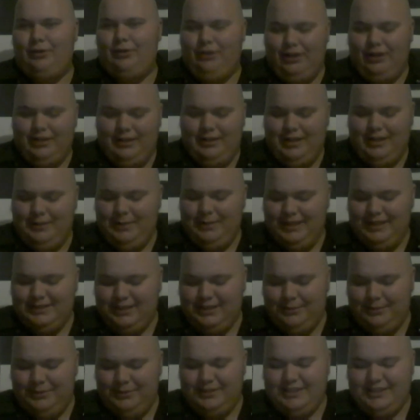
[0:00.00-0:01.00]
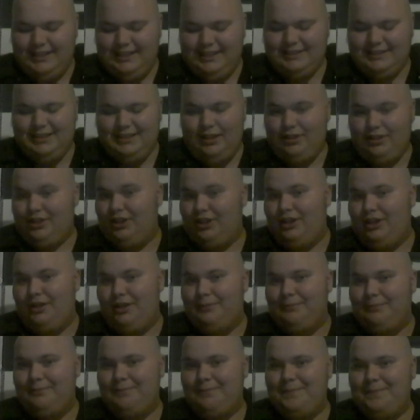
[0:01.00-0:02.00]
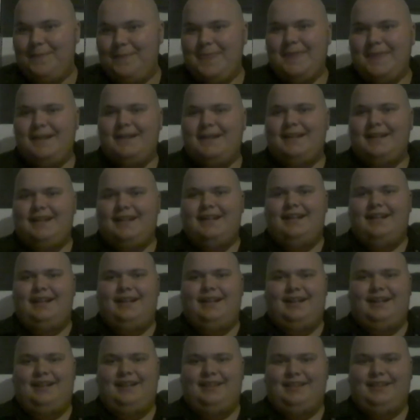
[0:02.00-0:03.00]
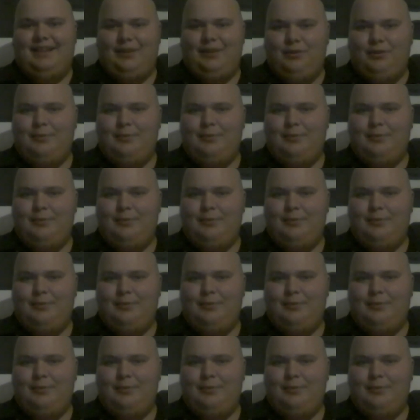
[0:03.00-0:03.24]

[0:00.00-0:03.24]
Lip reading: on to mswtickets.com. Link will